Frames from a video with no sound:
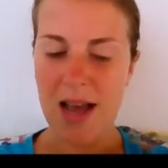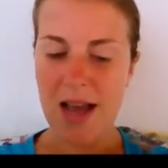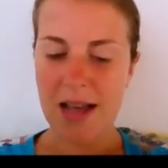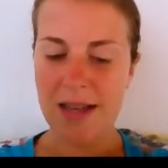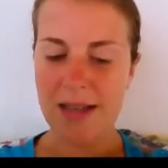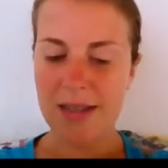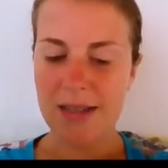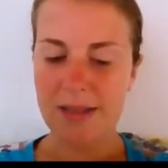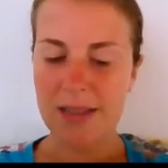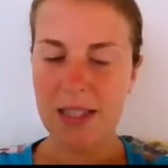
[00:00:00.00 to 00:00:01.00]

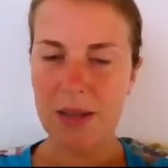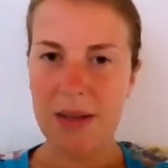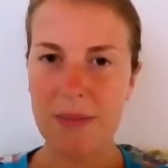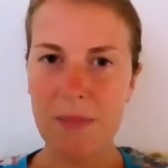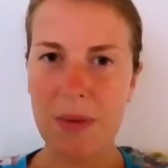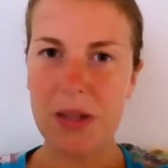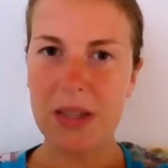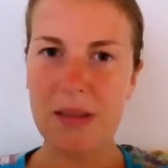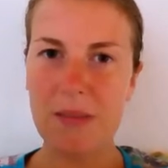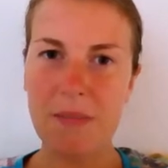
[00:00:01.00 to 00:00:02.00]
So I put
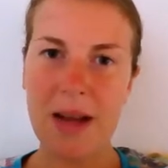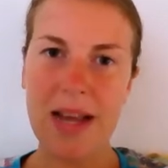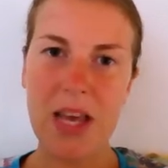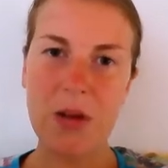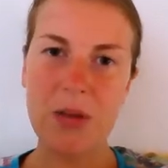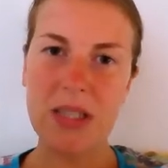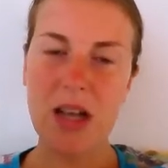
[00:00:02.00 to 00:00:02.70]
my